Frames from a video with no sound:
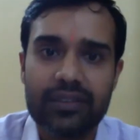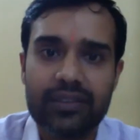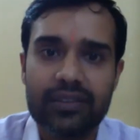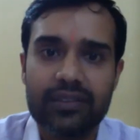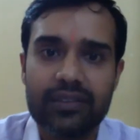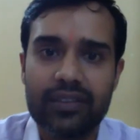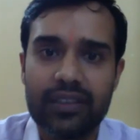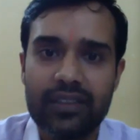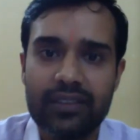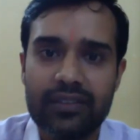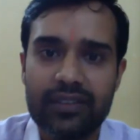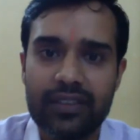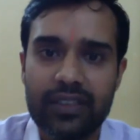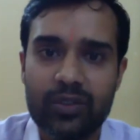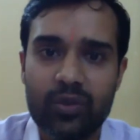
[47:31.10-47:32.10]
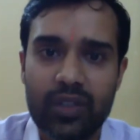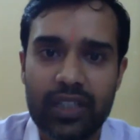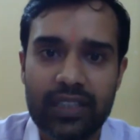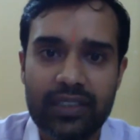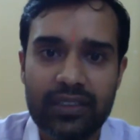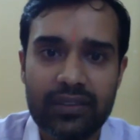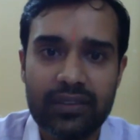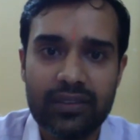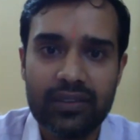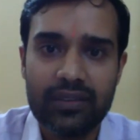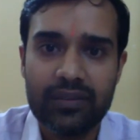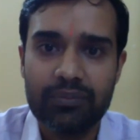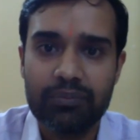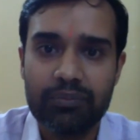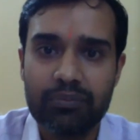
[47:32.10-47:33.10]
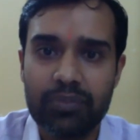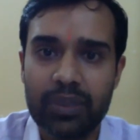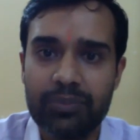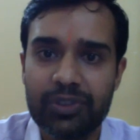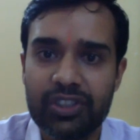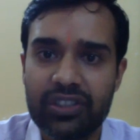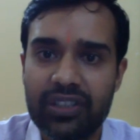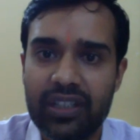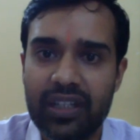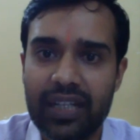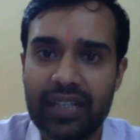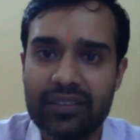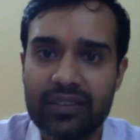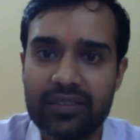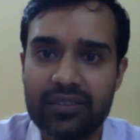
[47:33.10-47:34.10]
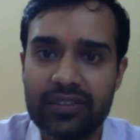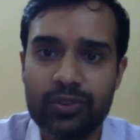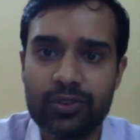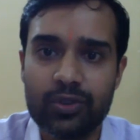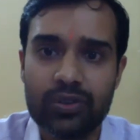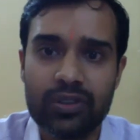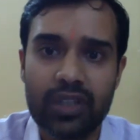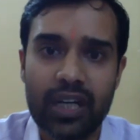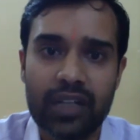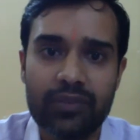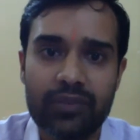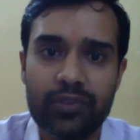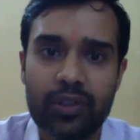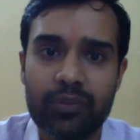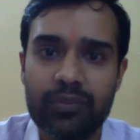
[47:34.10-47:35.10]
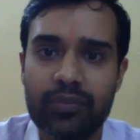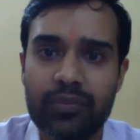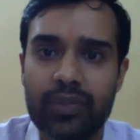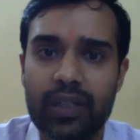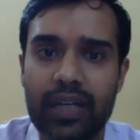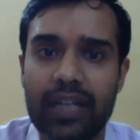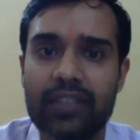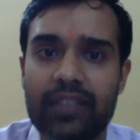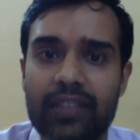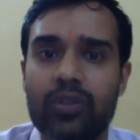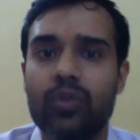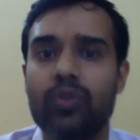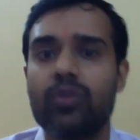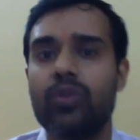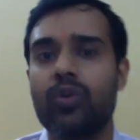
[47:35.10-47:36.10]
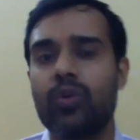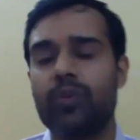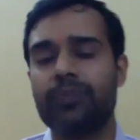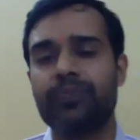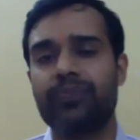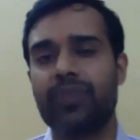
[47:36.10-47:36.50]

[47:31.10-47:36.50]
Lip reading: Sir, is required permission and licenses to start from at own home.